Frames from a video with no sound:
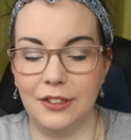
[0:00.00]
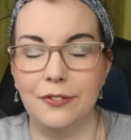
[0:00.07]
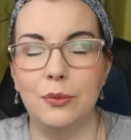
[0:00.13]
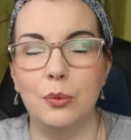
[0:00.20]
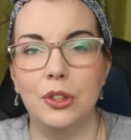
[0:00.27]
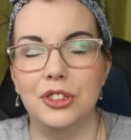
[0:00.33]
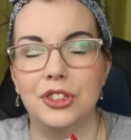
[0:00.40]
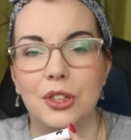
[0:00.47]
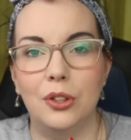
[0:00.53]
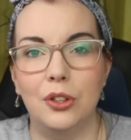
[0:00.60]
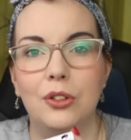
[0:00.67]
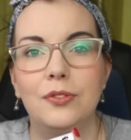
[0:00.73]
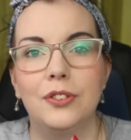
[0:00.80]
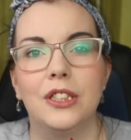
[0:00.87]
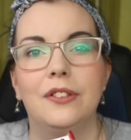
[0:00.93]
If you watched the
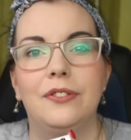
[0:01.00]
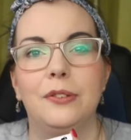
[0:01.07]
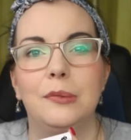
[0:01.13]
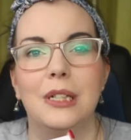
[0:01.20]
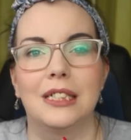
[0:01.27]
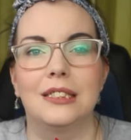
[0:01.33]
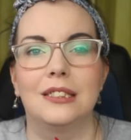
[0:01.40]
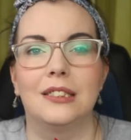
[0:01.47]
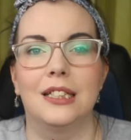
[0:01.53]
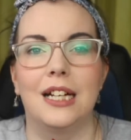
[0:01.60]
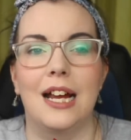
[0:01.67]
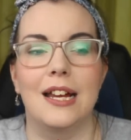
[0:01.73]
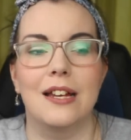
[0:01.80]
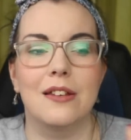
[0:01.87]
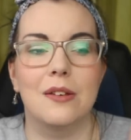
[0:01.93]
haul video from yesterday,